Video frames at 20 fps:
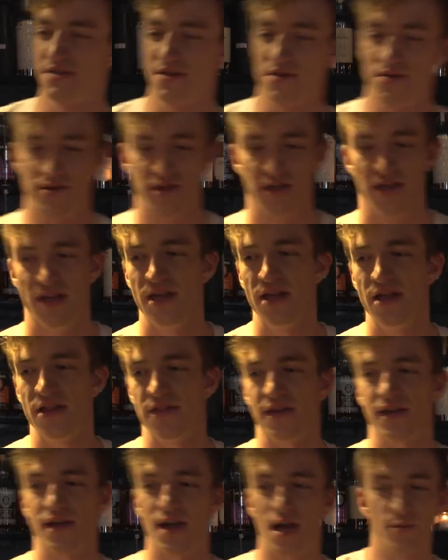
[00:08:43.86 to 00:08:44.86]
so
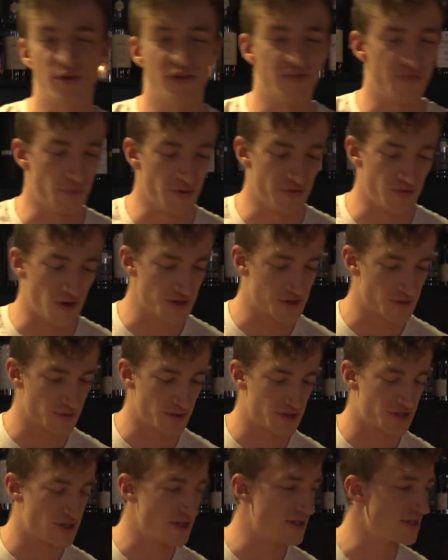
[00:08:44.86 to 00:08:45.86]
thank God we've all
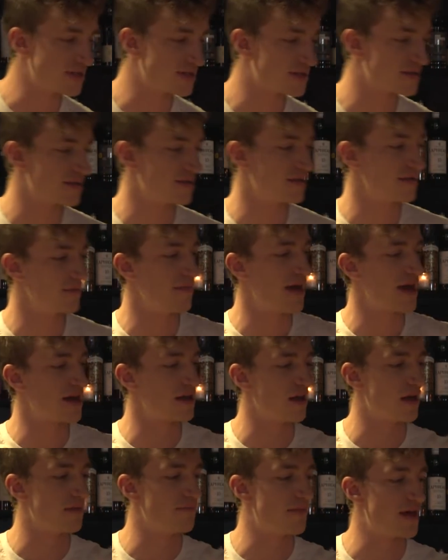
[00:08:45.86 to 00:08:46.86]
switched to the
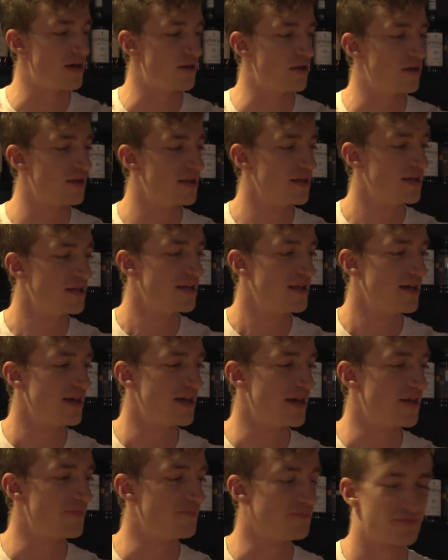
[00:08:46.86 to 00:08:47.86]
metal on metal.
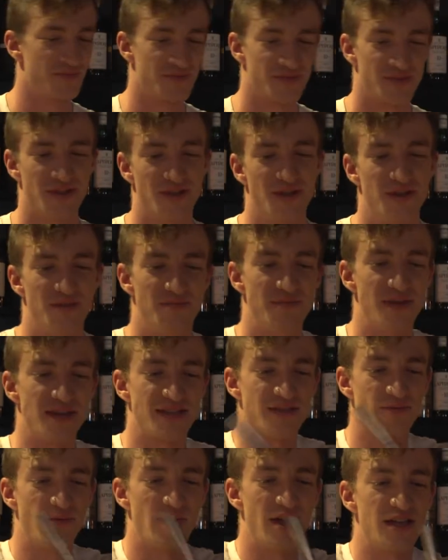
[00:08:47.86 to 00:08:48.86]

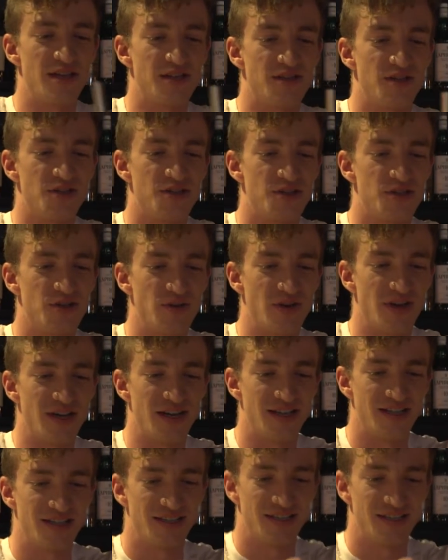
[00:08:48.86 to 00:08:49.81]
Makes it way easier to